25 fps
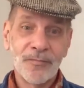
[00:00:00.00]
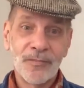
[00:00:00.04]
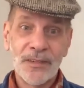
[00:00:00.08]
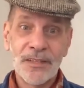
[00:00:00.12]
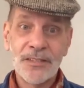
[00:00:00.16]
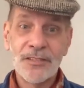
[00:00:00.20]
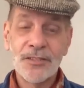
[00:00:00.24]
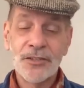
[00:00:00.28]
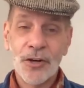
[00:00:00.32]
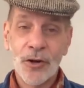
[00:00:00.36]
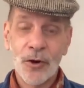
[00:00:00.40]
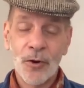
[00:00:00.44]

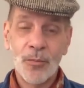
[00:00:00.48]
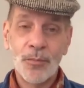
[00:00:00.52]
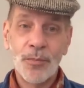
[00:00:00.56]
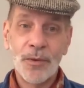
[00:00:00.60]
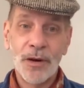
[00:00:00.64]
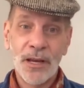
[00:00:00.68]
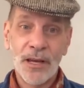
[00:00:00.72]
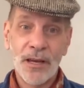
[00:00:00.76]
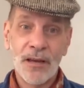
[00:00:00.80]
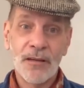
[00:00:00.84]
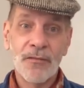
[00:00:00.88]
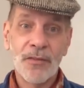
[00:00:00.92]
There's an
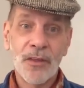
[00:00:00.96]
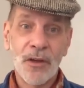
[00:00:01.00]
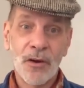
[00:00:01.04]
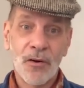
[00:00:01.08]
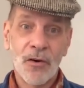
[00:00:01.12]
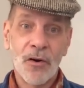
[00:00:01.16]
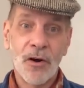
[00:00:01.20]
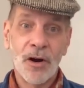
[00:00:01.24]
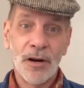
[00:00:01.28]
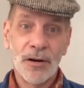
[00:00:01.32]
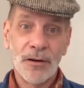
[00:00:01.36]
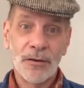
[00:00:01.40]
opening of the
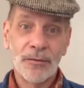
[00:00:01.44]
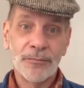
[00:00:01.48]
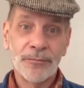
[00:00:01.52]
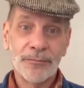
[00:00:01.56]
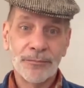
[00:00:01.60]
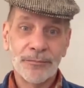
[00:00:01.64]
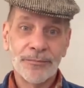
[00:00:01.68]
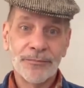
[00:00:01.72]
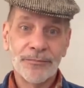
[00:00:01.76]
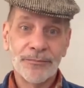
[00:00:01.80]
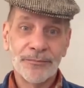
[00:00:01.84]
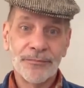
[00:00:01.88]
heart
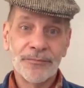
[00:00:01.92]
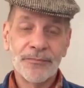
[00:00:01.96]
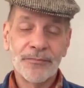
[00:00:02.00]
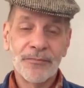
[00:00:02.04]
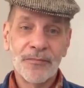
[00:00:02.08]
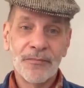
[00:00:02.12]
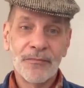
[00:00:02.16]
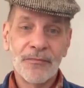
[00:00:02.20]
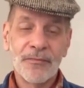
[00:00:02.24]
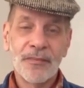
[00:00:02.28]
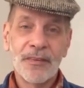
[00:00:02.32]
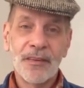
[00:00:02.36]

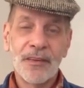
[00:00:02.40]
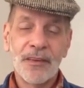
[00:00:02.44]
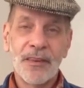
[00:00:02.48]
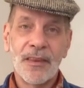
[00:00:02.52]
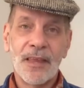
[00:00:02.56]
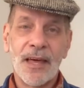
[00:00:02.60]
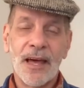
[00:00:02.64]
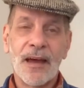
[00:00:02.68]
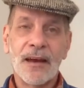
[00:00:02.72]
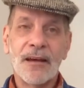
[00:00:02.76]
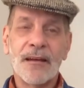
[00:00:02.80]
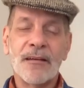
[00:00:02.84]

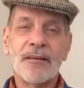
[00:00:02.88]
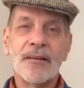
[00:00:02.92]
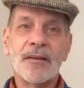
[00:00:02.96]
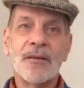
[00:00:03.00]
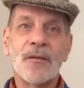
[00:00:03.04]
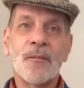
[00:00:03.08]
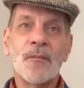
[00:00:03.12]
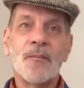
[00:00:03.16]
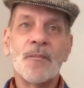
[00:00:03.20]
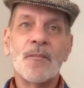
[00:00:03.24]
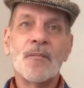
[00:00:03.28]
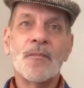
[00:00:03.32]
that
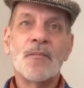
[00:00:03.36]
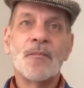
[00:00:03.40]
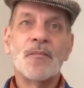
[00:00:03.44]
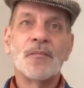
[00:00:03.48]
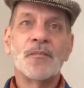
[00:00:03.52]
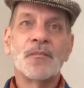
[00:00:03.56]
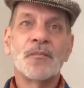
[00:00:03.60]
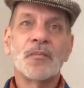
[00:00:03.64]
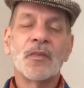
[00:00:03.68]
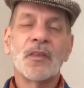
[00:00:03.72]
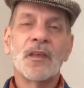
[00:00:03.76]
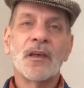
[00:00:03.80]

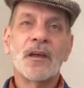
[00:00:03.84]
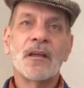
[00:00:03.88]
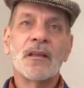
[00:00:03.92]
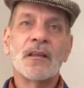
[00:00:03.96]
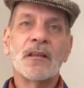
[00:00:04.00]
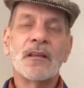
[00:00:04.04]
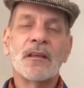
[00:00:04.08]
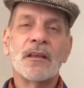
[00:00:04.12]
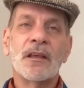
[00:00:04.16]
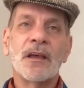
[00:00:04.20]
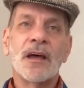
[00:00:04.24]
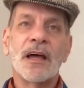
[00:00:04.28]

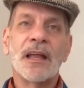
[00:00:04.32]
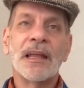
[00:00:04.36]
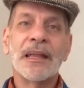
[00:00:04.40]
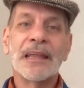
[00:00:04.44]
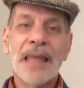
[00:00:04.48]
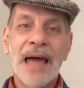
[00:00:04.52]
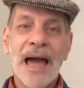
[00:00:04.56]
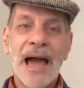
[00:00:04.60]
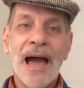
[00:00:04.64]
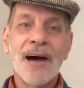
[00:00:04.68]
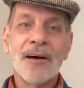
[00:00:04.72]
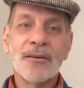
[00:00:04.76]

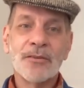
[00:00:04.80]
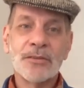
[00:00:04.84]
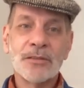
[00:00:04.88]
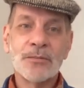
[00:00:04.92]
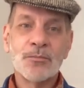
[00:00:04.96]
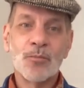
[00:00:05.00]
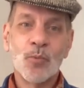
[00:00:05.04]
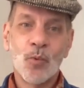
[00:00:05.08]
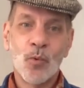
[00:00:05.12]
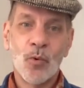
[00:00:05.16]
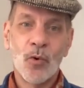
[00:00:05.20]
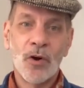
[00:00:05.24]
allows
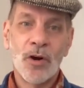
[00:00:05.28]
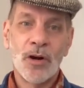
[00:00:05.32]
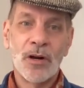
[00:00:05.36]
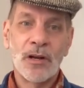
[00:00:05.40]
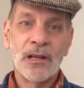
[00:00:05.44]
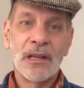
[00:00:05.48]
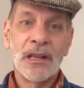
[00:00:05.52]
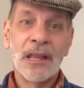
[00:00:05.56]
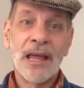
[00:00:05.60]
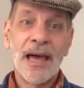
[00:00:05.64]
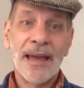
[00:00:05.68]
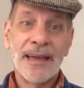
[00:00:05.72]

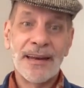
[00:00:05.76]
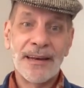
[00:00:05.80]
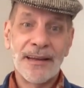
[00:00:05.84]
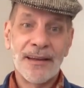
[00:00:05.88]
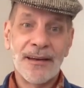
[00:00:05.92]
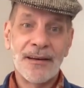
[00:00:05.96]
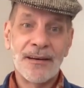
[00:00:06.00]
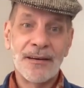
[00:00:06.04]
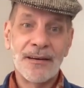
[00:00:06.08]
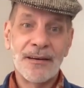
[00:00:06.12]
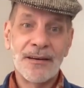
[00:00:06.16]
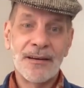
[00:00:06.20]
more light
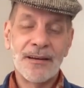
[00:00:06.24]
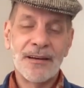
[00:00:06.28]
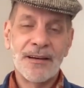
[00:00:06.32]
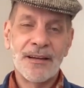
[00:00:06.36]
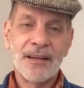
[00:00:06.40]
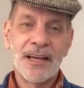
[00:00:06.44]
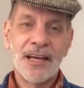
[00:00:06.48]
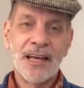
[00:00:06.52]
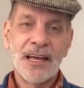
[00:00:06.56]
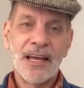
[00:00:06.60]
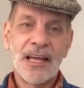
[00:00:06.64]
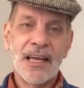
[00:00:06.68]
in,
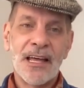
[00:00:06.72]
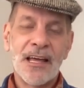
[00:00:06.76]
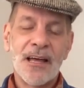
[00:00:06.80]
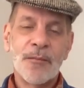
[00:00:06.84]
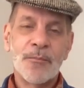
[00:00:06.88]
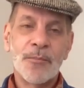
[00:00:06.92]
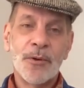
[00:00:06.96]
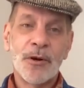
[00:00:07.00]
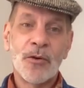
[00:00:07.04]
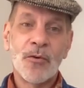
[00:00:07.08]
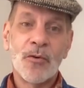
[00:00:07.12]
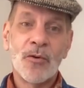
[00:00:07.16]

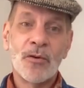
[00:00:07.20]
but